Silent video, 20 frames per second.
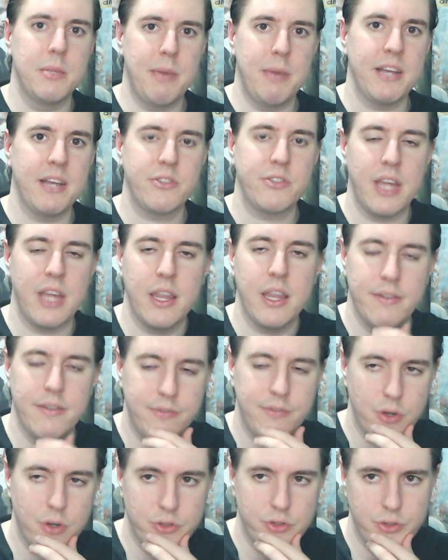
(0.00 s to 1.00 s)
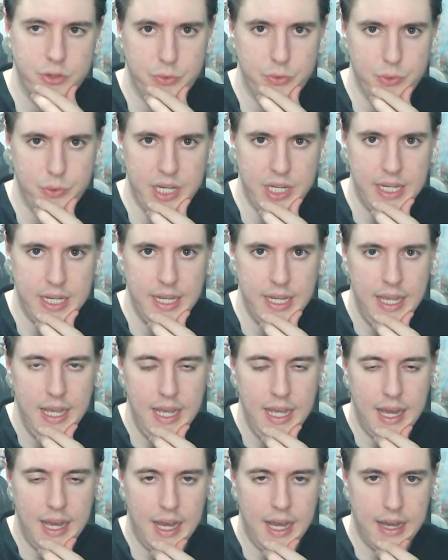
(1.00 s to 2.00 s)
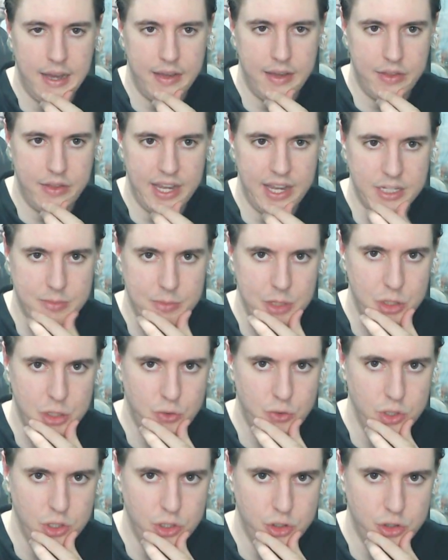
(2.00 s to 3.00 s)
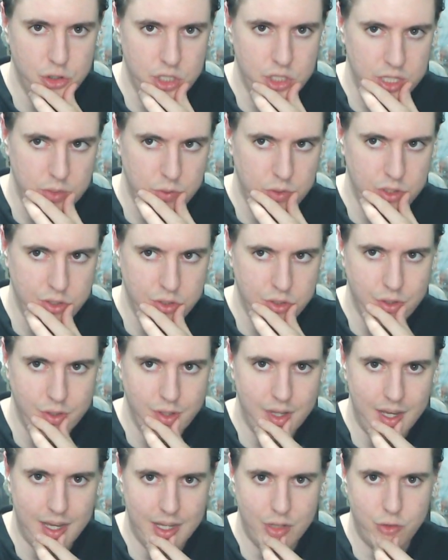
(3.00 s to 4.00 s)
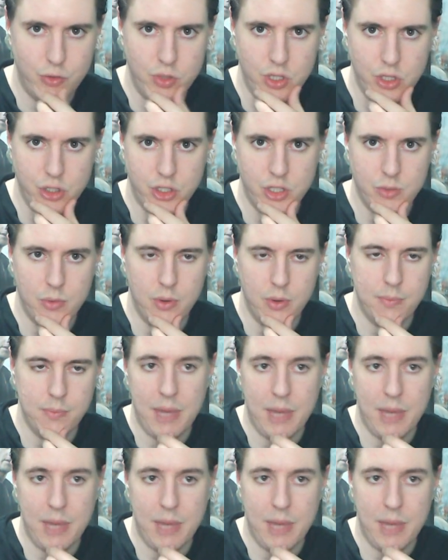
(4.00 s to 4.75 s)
best out of the first three of the X-Men trilogy, the original trilogy one.